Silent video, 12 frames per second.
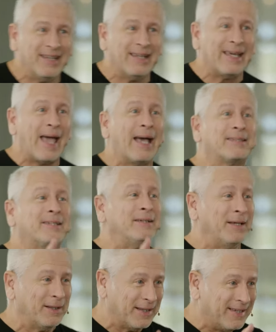and then they
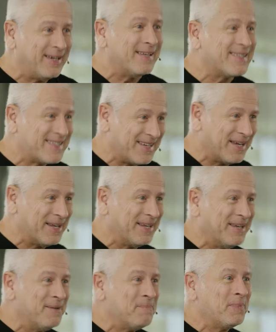accidentally hit
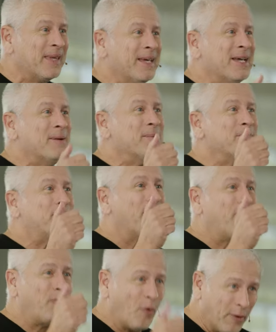send
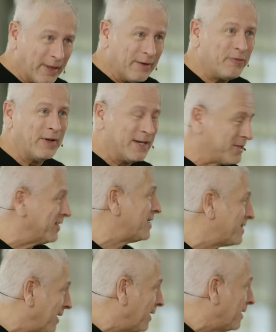before they finish
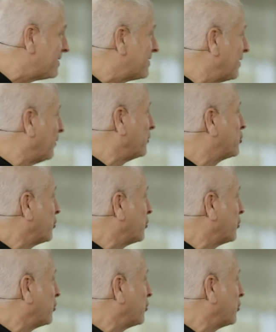the sentence, so